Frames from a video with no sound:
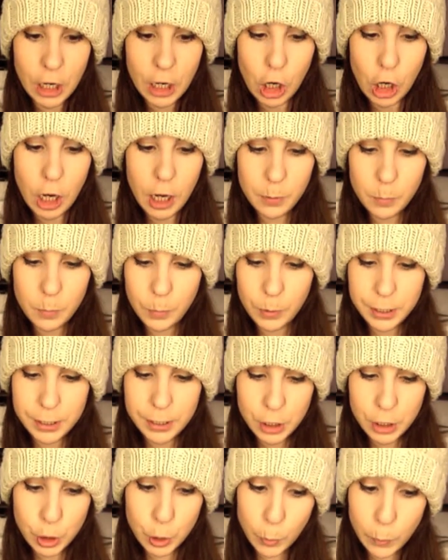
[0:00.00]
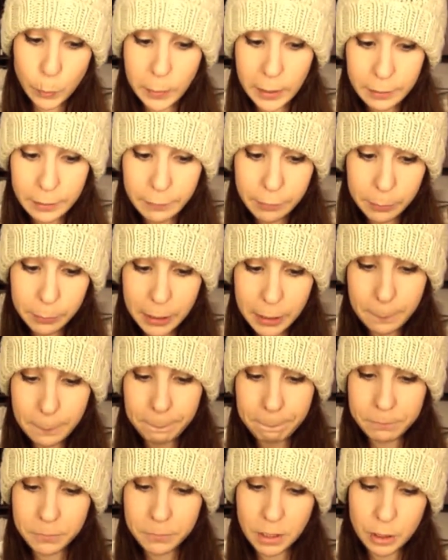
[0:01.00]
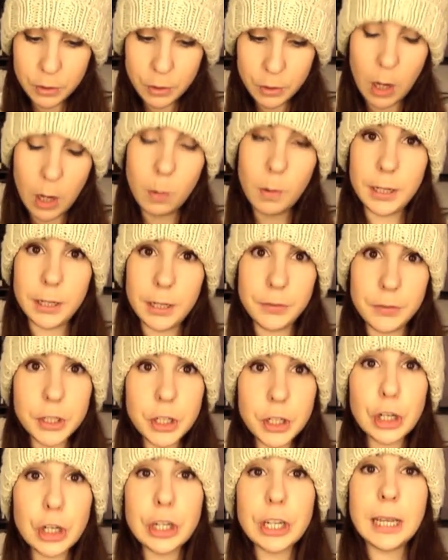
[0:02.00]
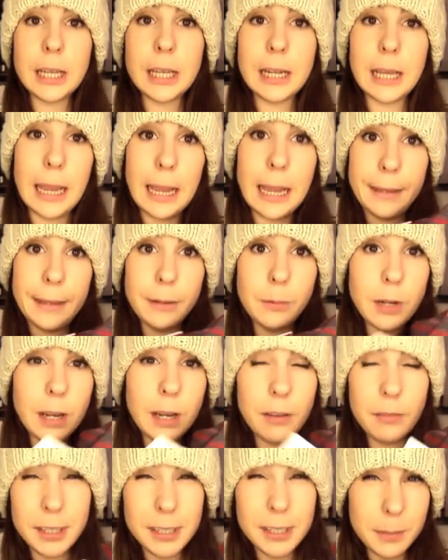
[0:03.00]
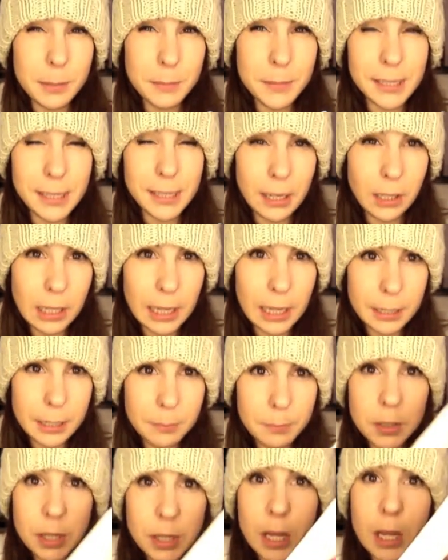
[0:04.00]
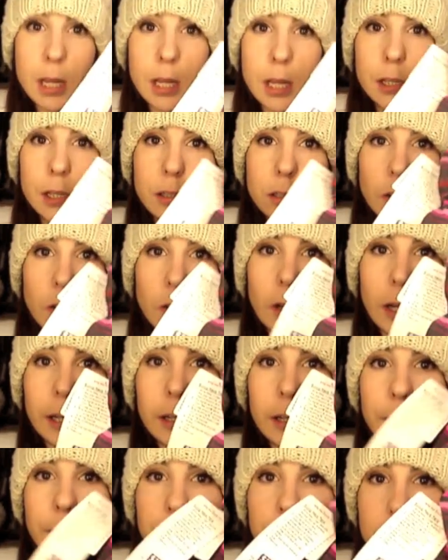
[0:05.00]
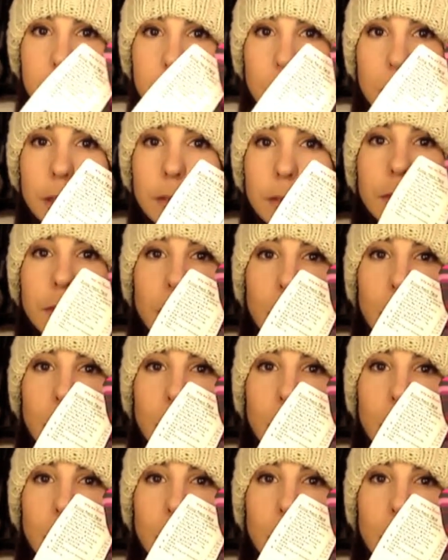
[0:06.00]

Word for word: I got was too big for me, so I went and returned it, and they were having some sale items, so I got this one